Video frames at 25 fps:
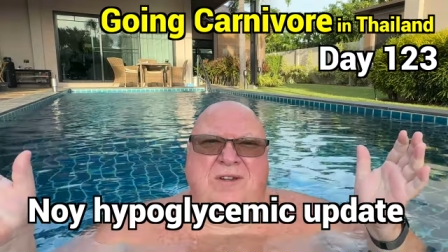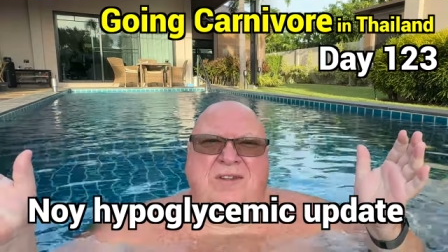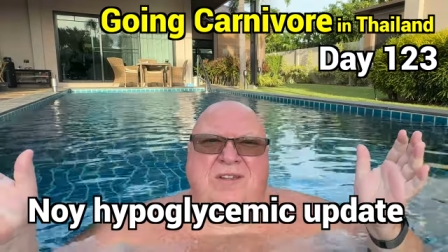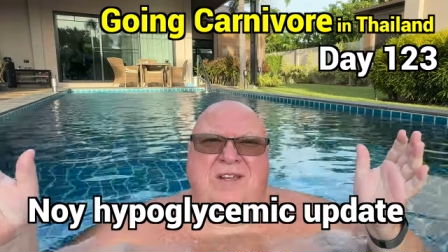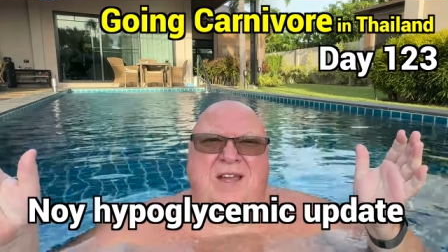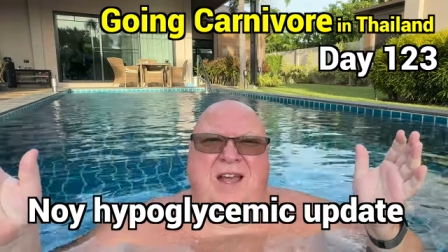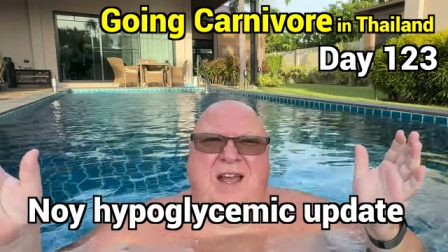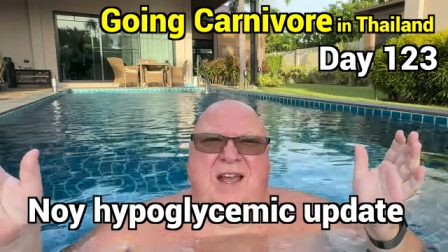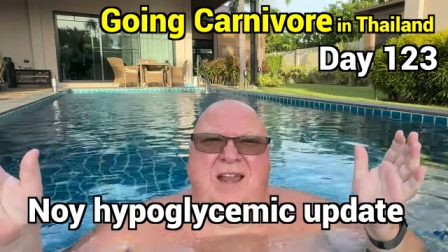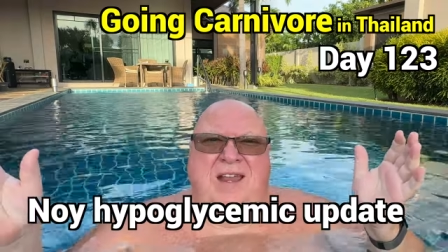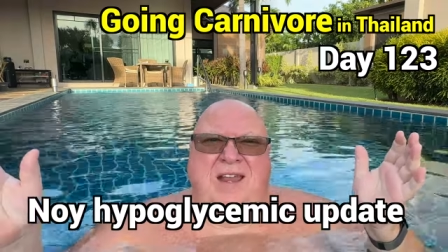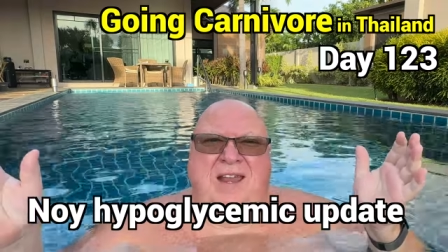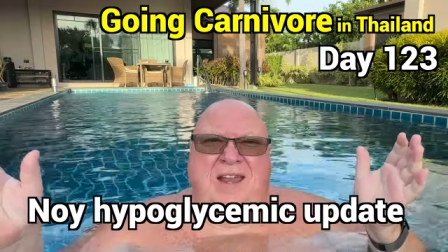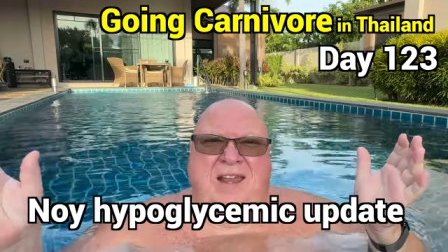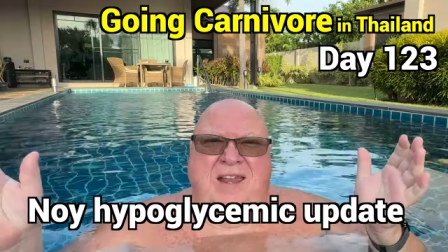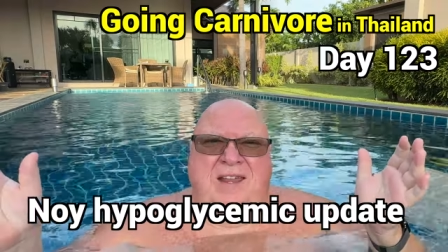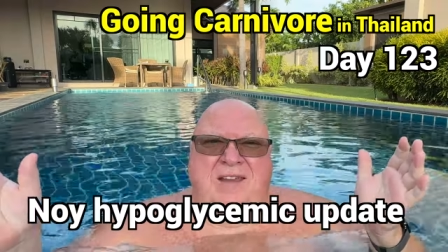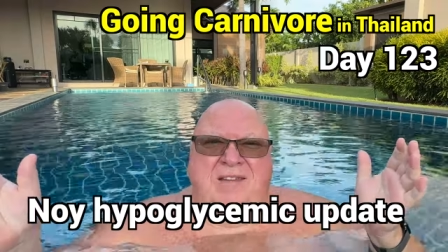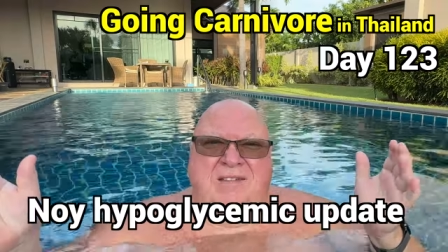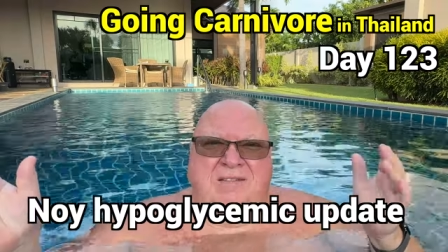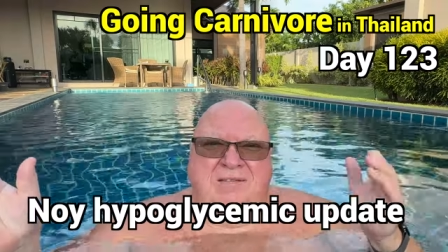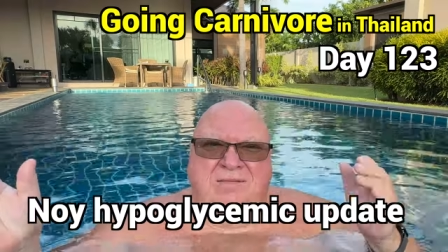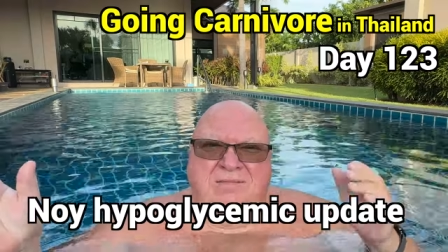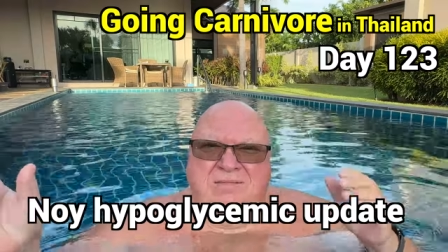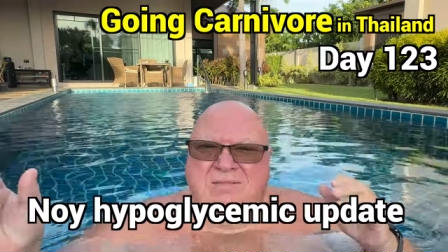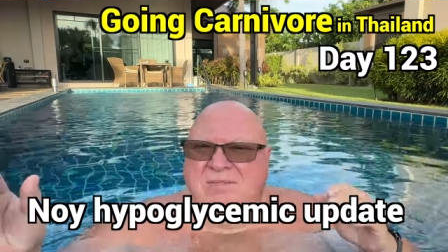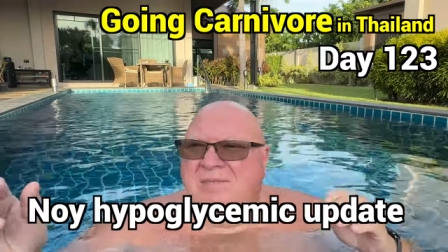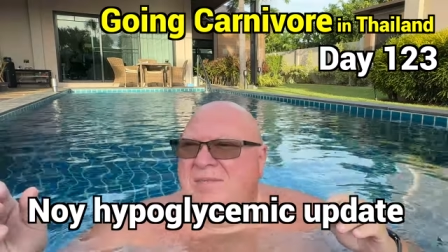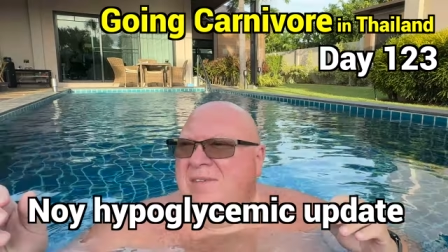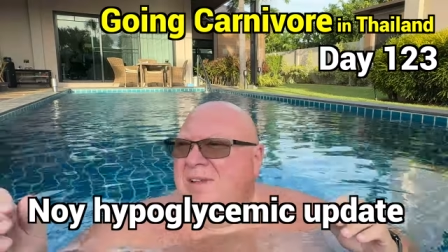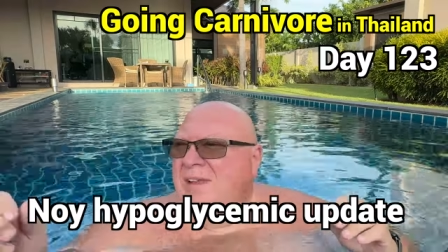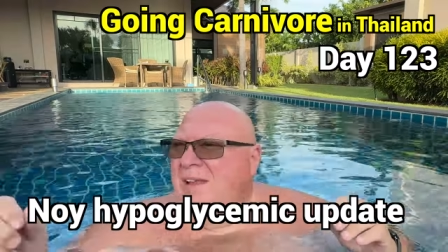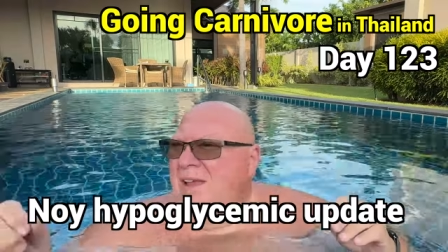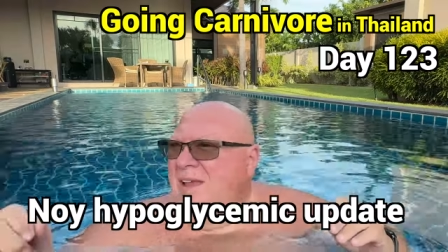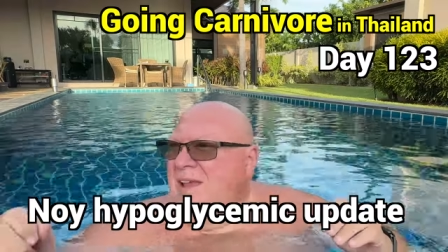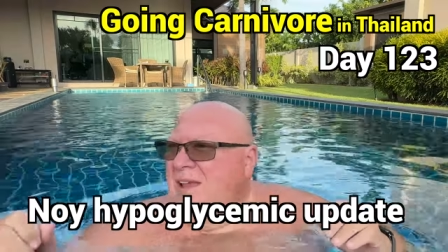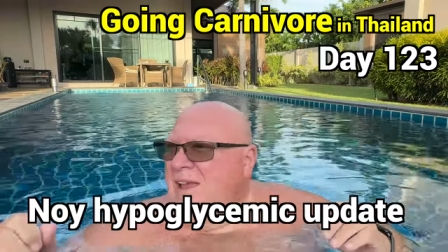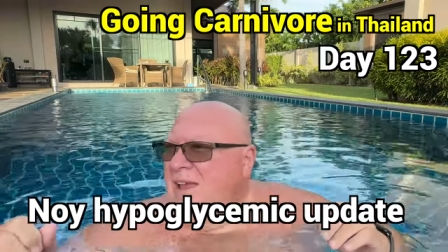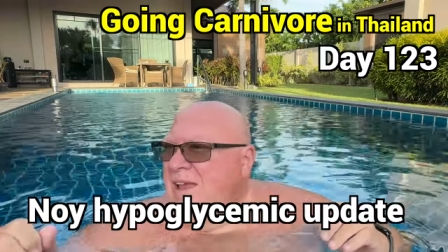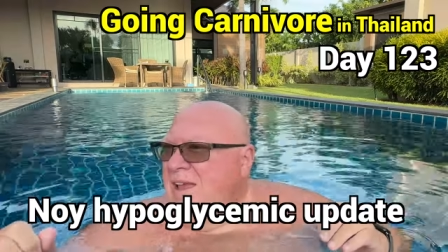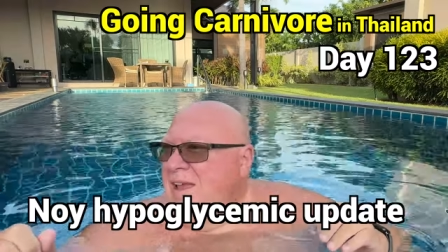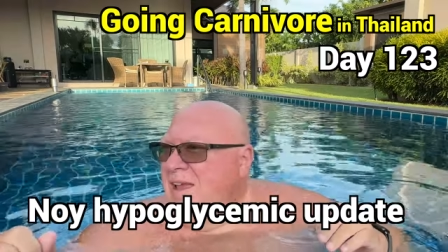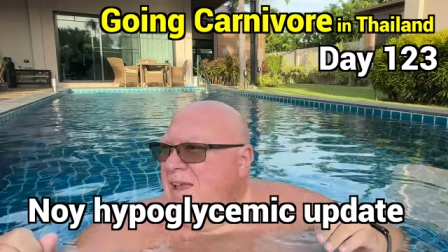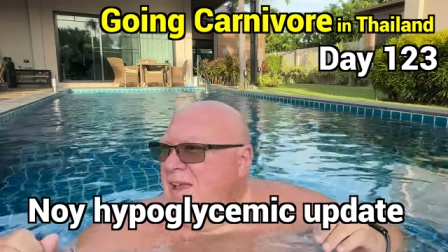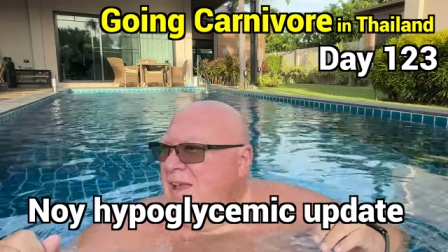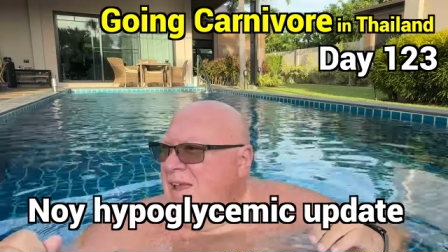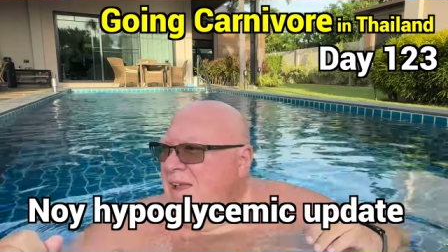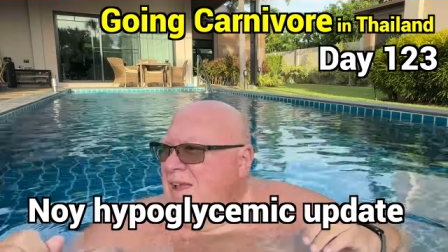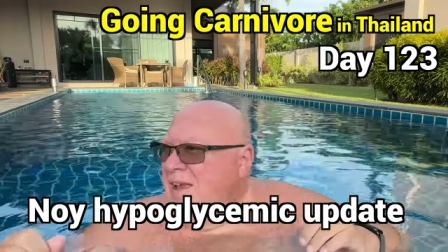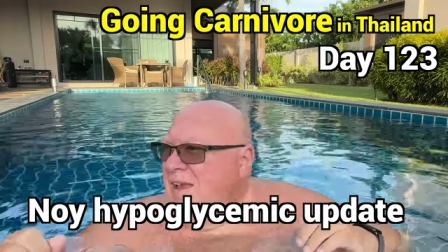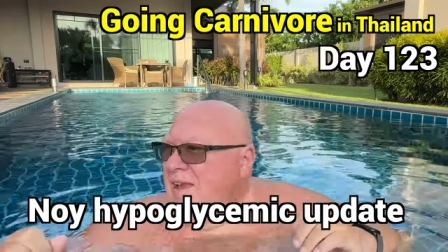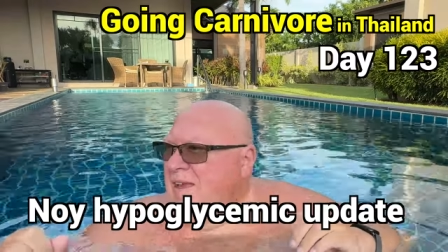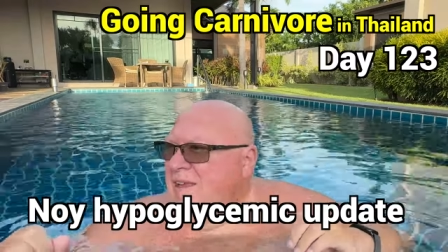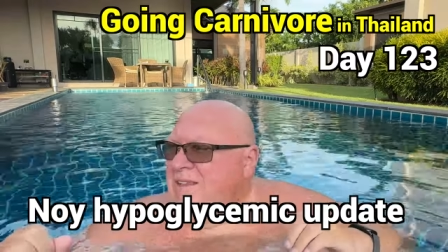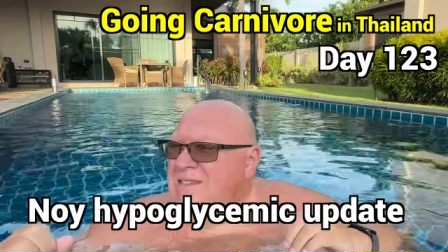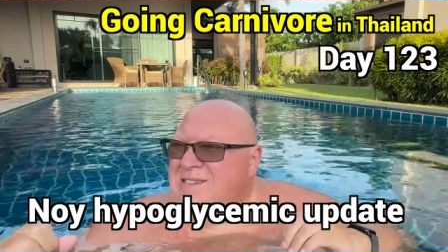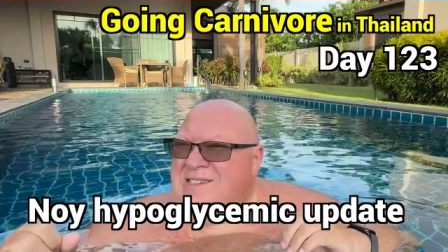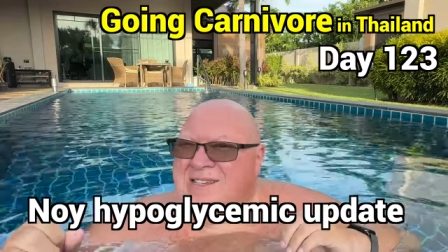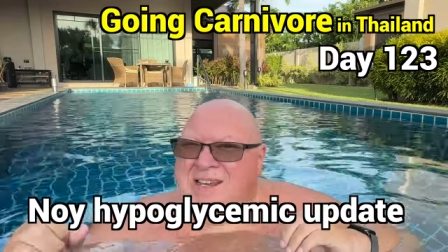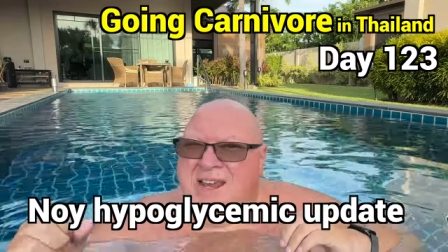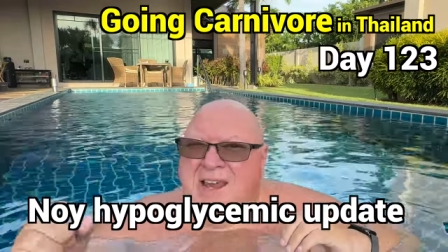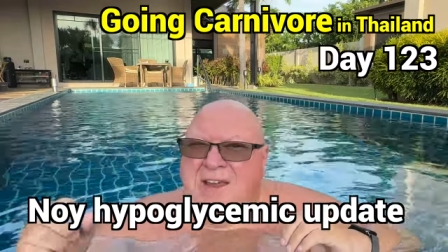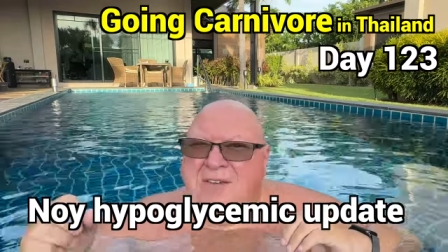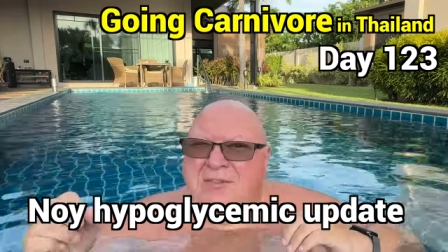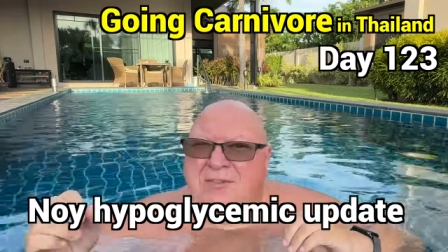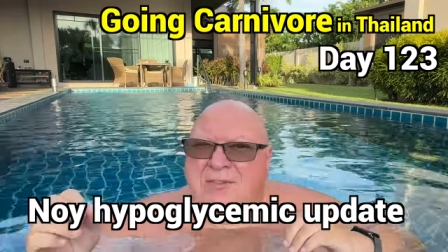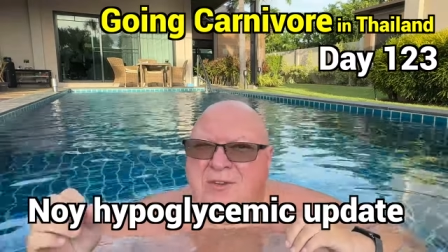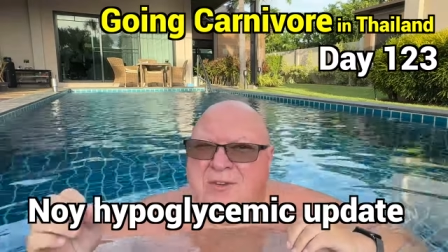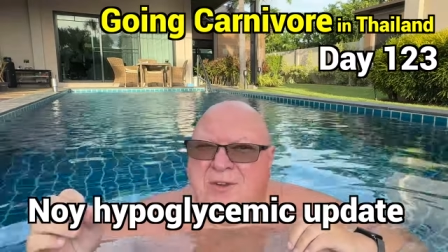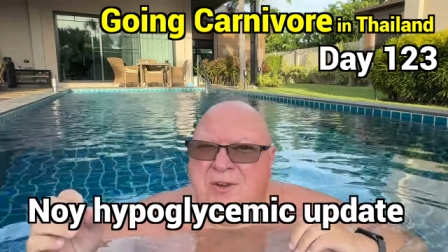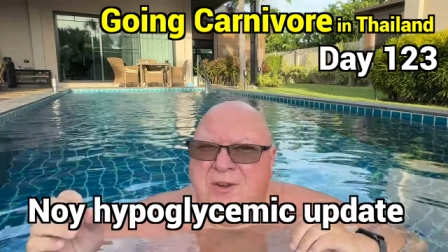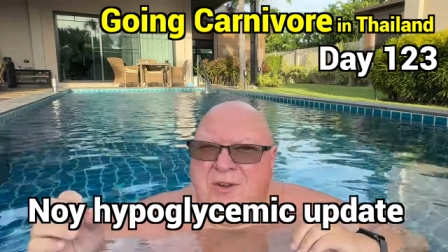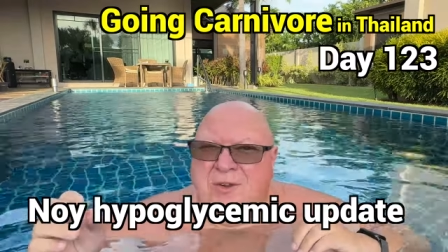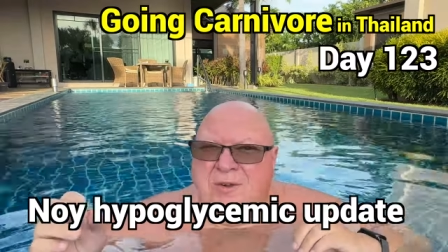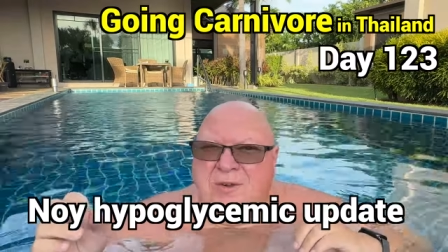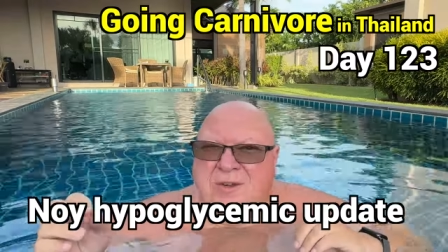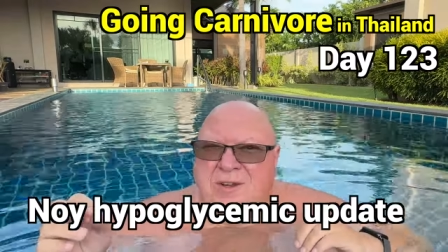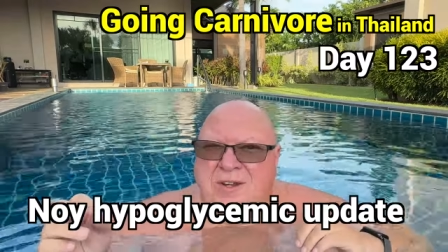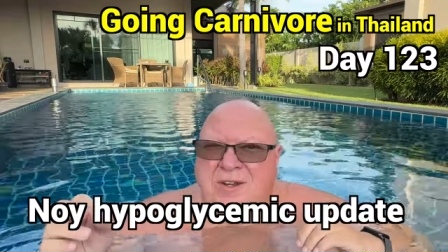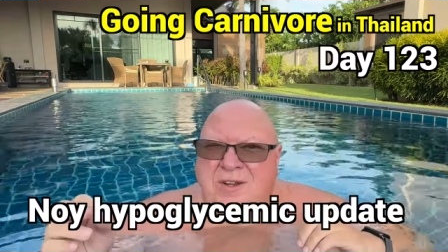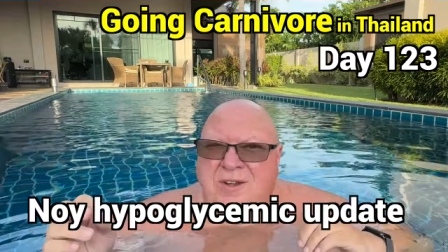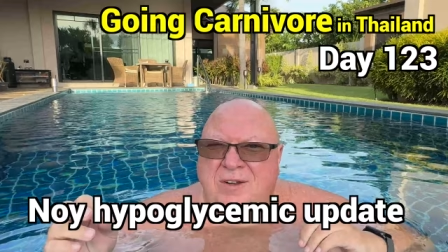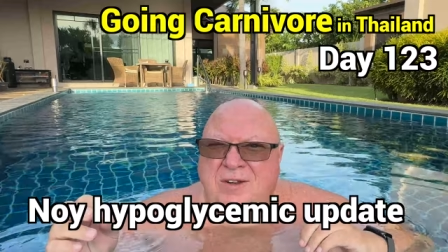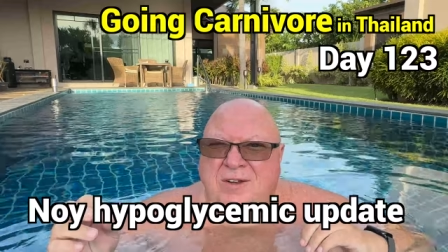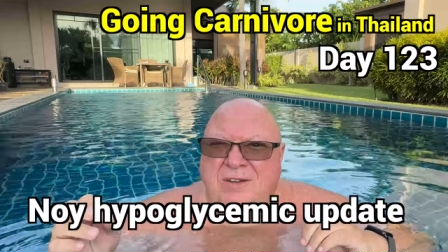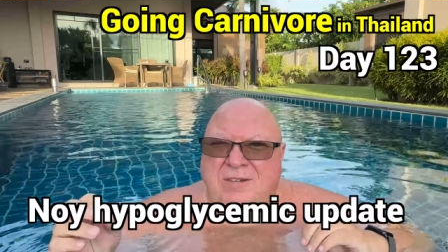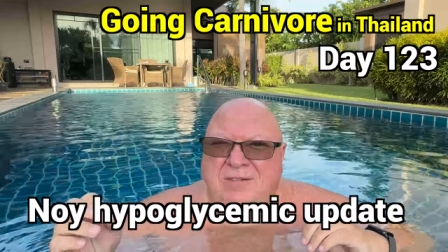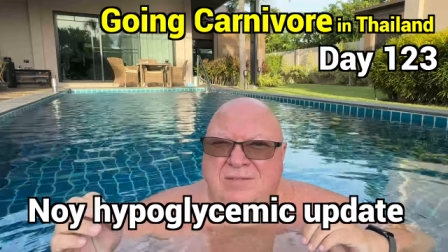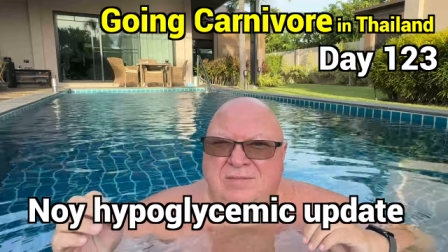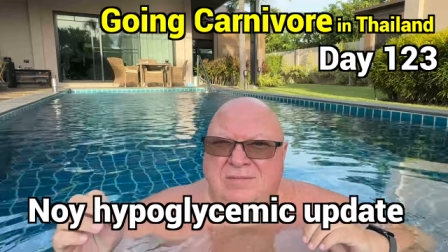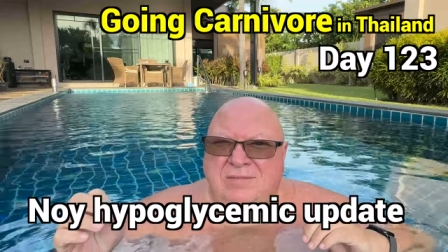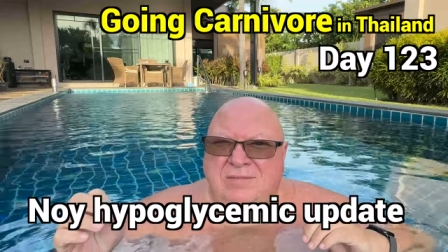Thailand. It's the afternoon here.